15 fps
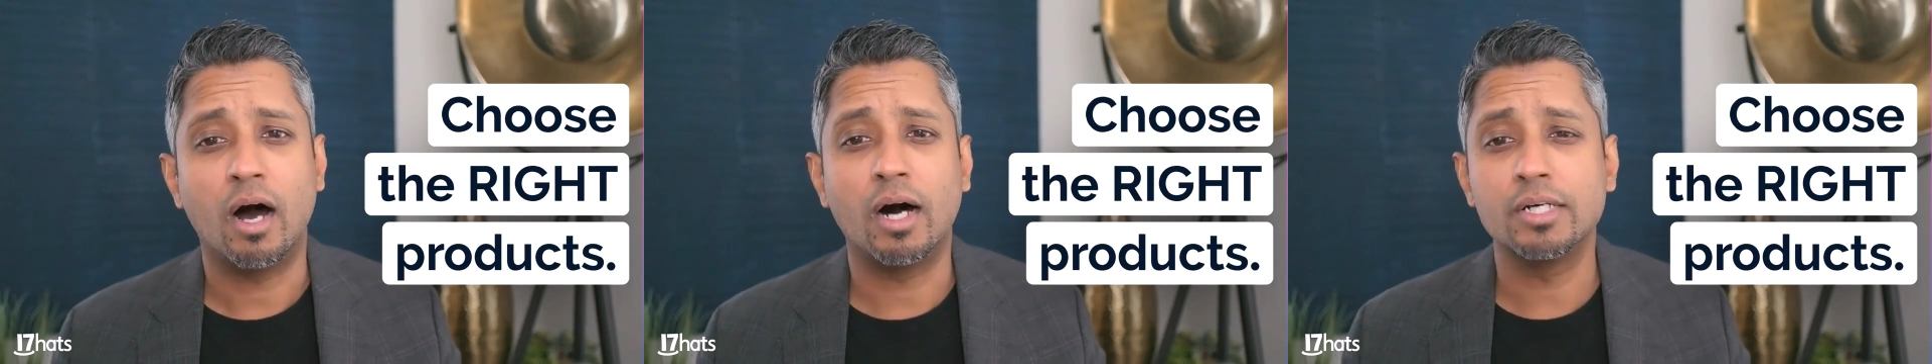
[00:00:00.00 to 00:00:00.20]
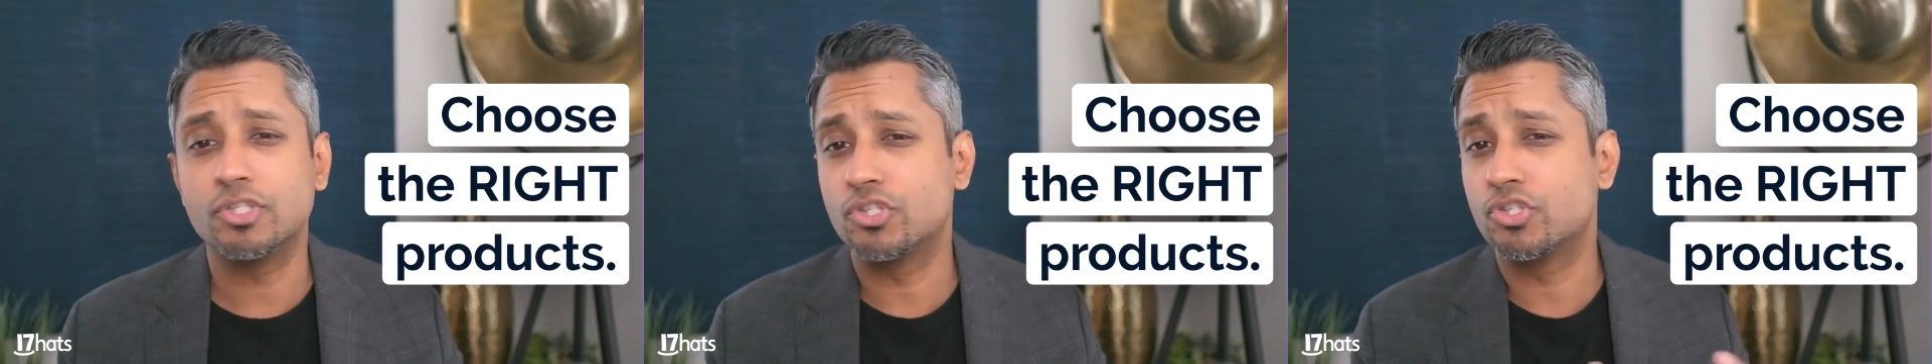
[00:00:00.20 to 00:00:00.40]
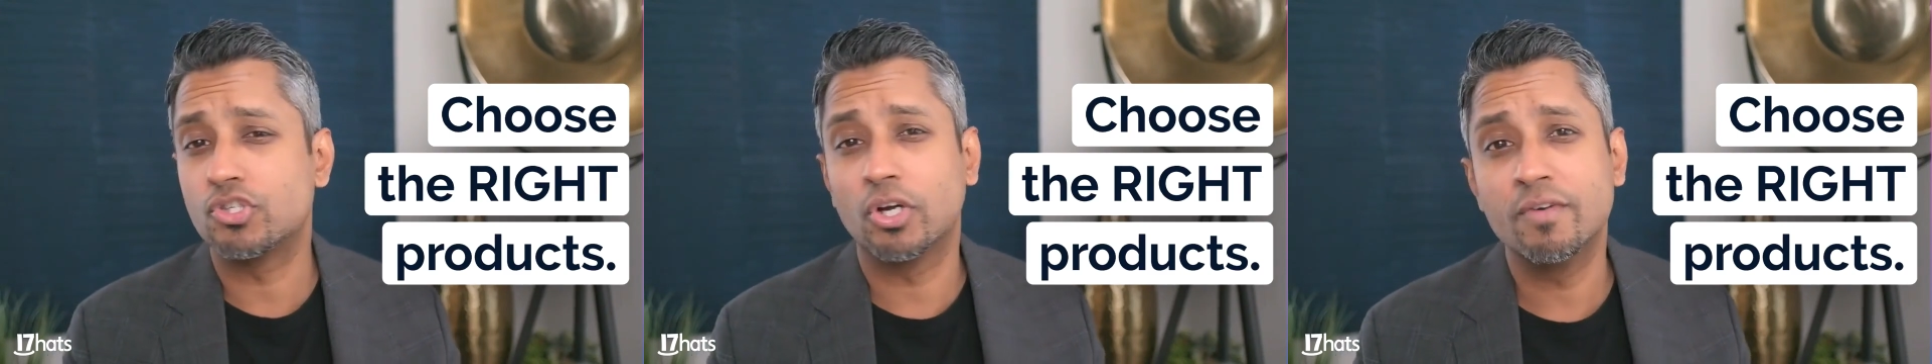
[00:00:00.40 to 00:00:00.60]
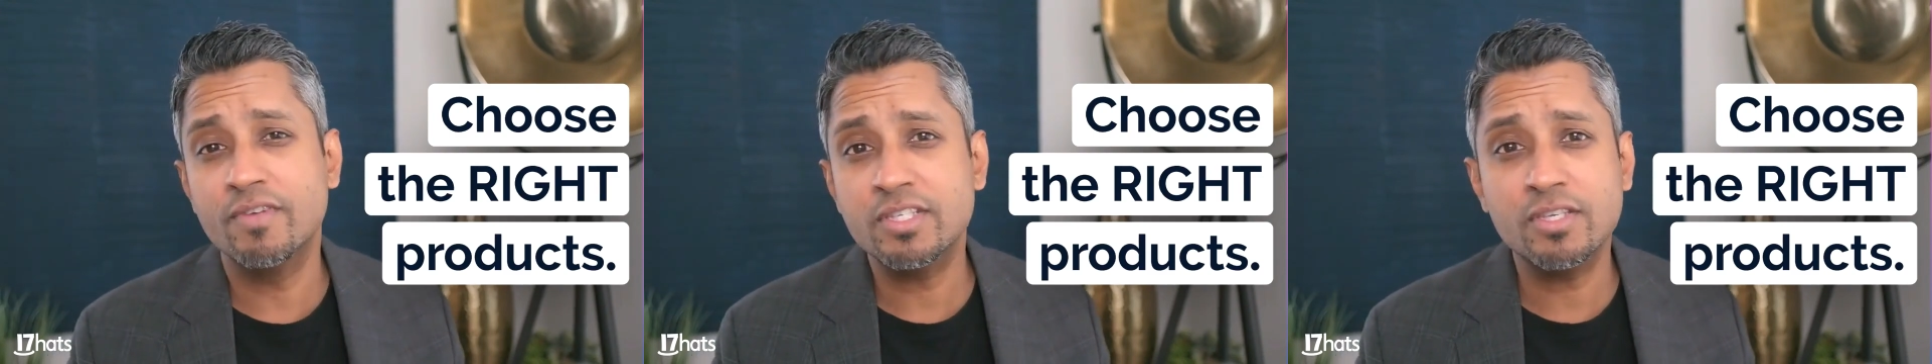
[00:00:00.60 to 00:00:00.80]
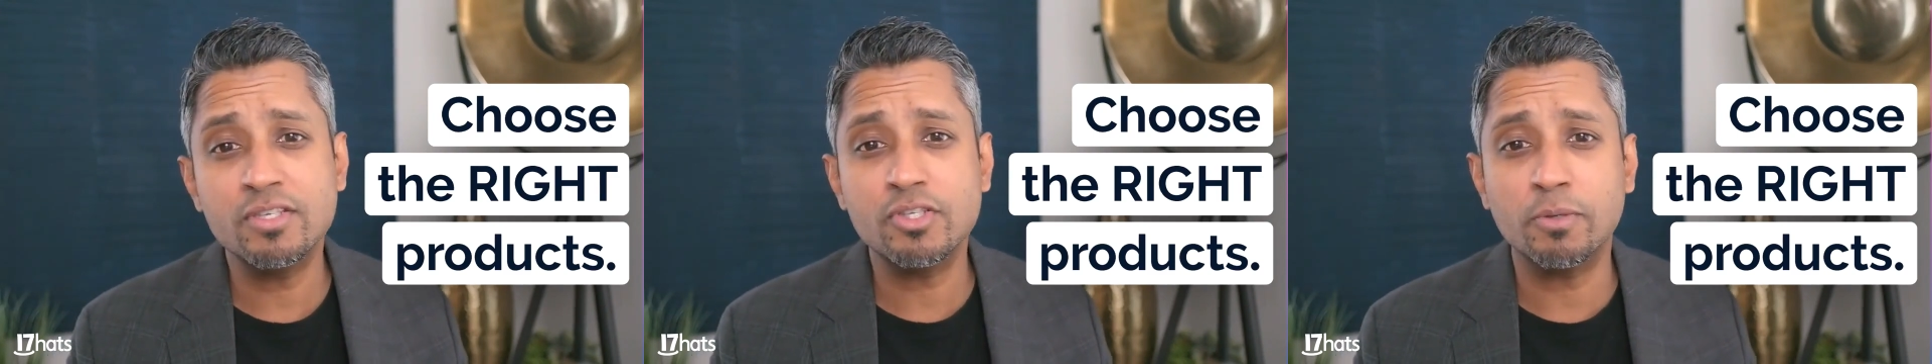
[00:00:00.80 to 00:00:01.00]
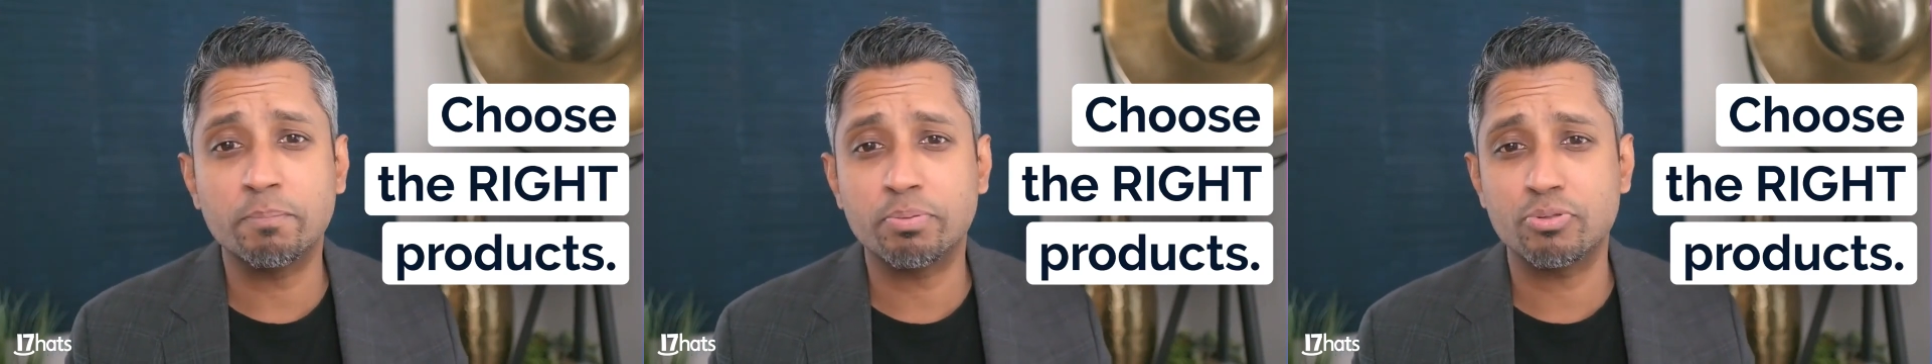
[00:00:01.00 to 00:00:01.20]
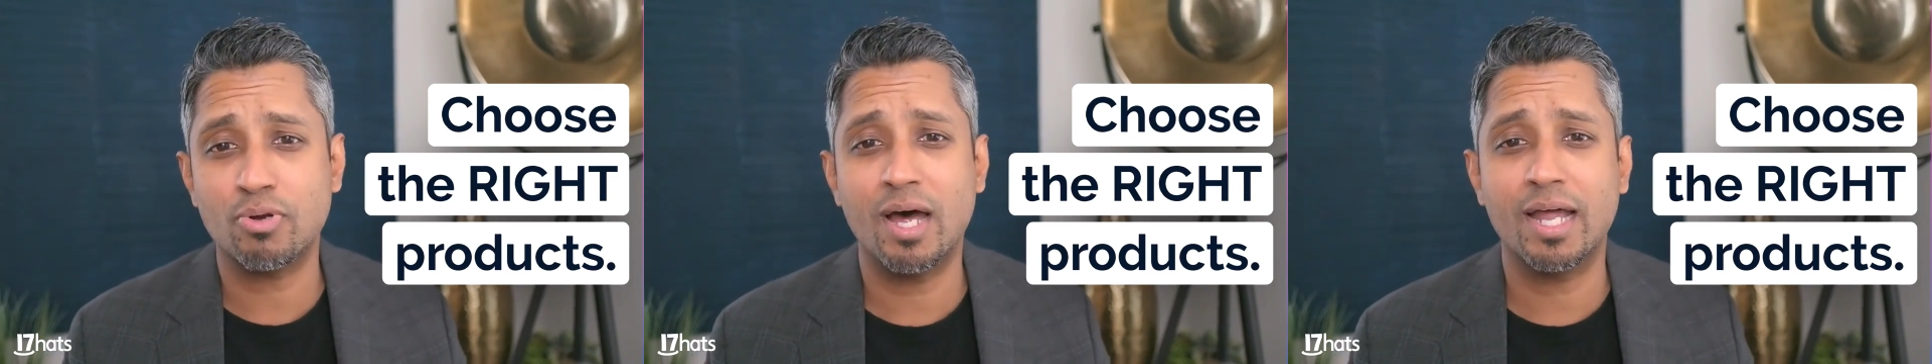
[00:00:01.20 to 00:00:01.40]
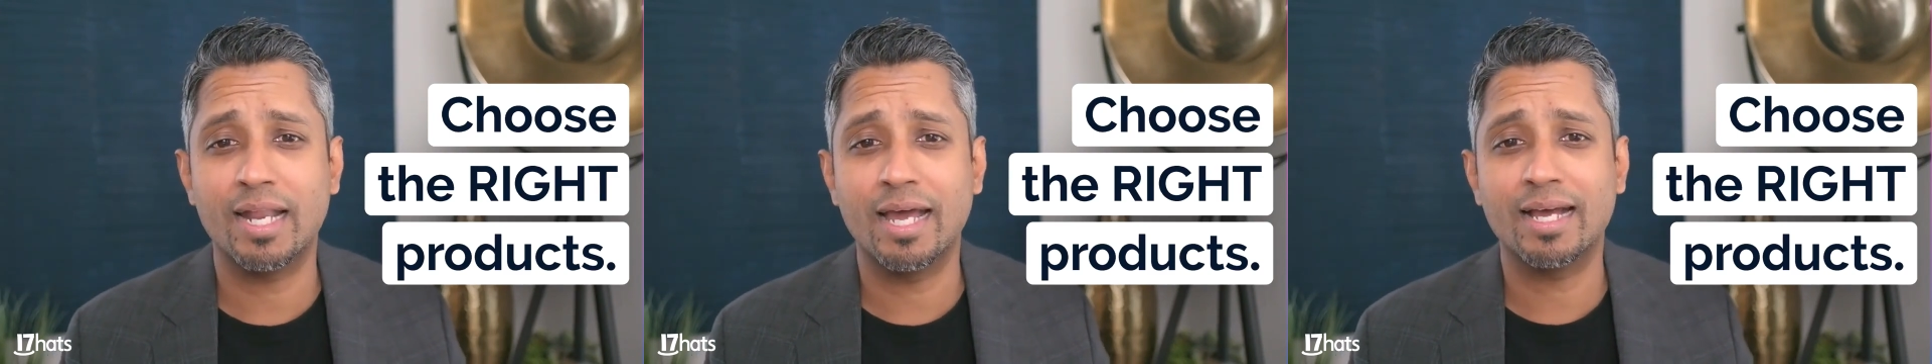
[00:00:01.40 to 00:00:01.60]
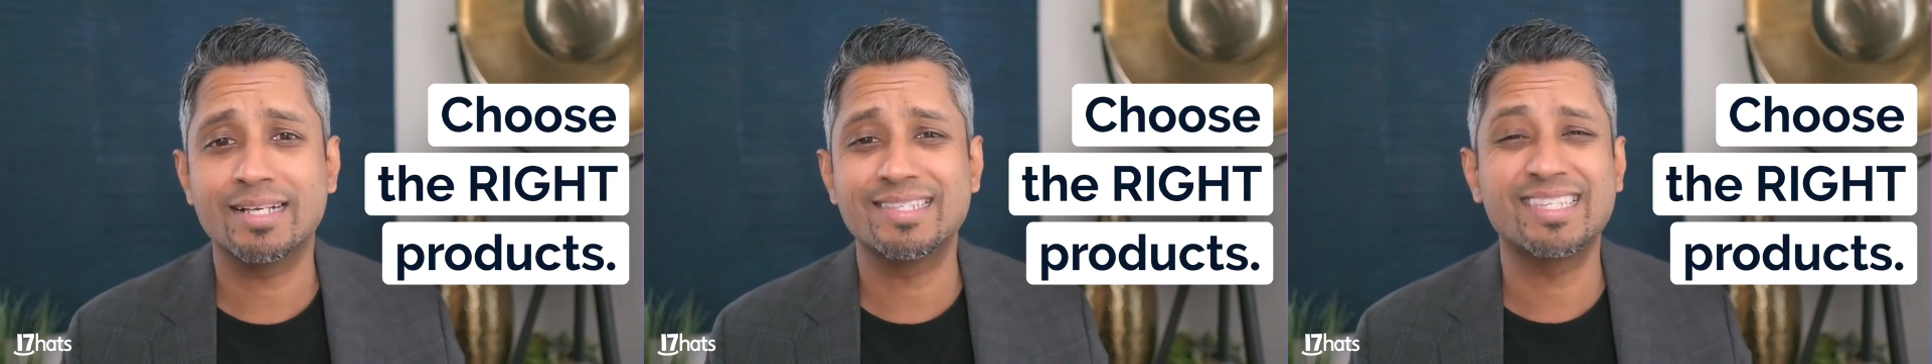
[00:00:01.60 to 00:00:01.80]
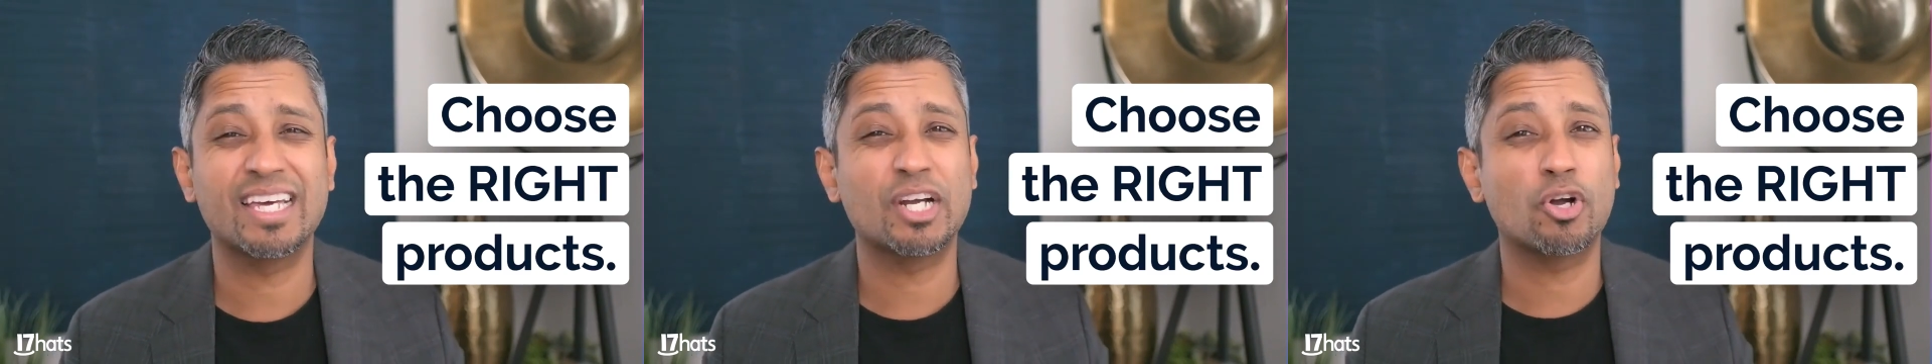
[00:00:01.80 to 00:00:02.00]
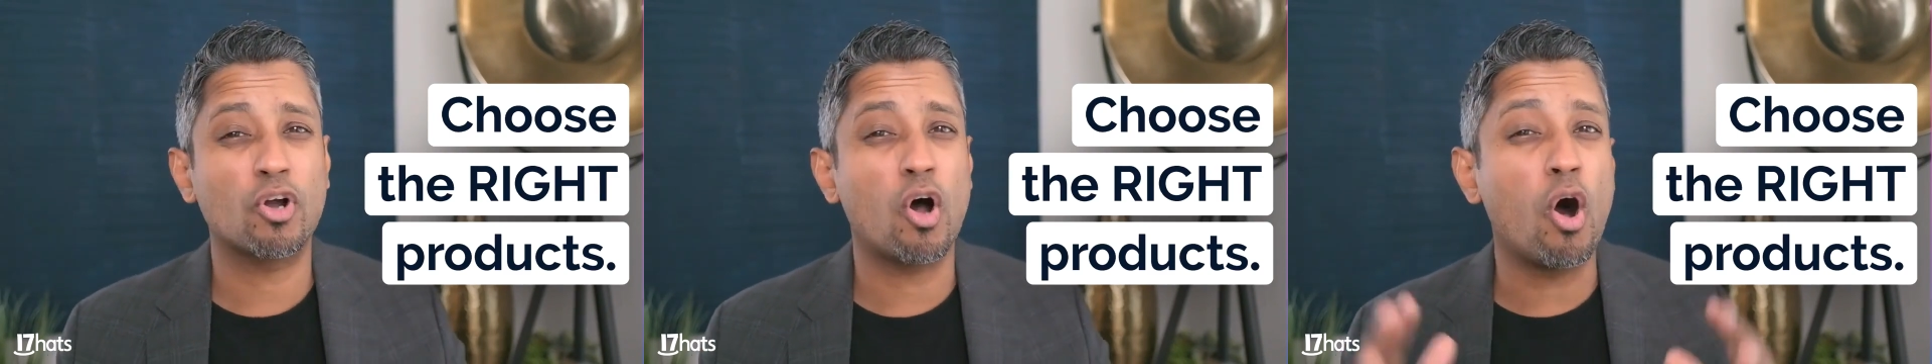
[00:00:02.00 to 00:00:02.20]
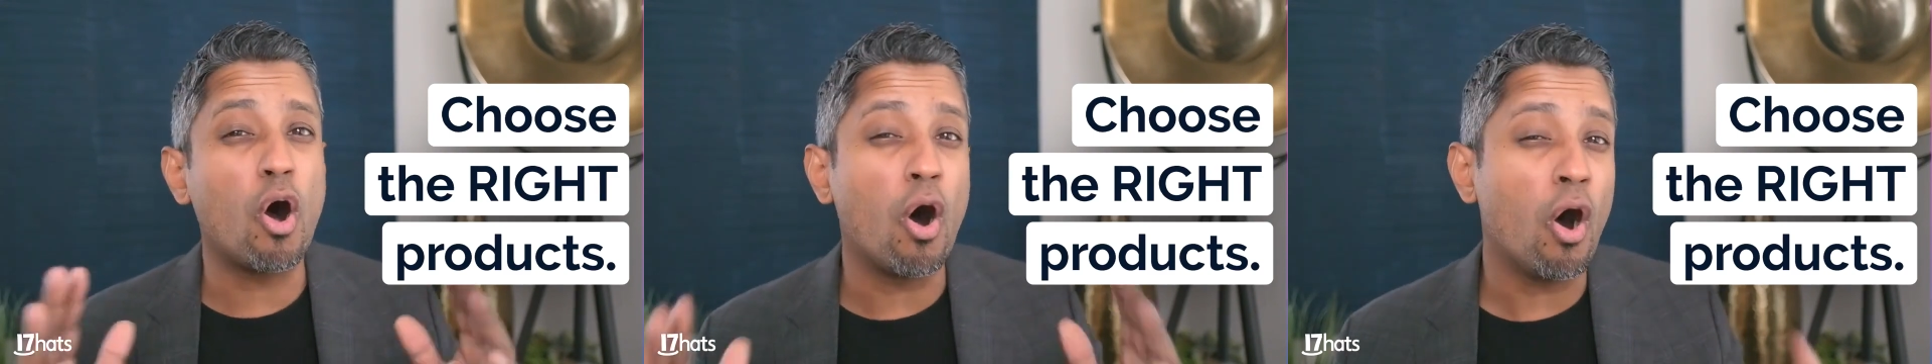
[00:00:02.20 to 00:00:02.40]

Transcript: on services or products that are